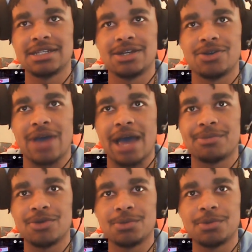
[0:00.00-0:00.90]
No
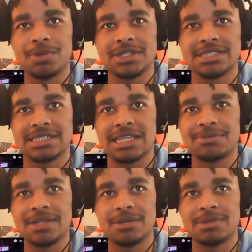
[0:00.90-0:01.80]
abnormal person
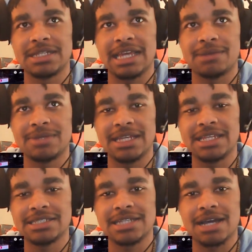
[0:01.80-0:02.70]
stepped up, and Dame did
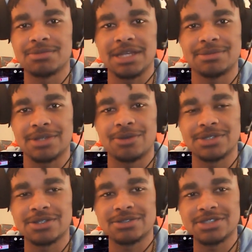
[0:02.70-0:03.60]
his job. Dame's
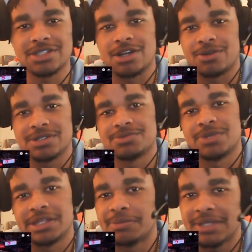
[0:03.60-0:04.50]
always should always
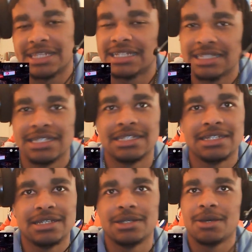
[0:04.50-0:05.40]
really be the
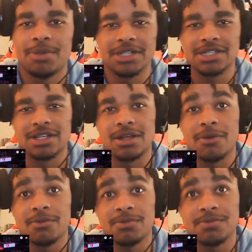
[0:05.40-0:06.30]
person on
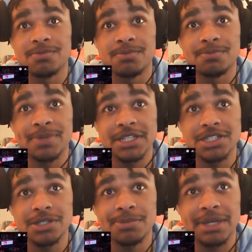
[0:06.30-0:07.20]
the
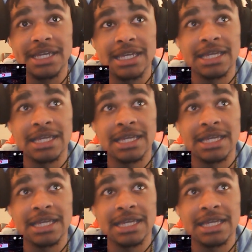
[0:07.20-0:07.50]
pitcher, but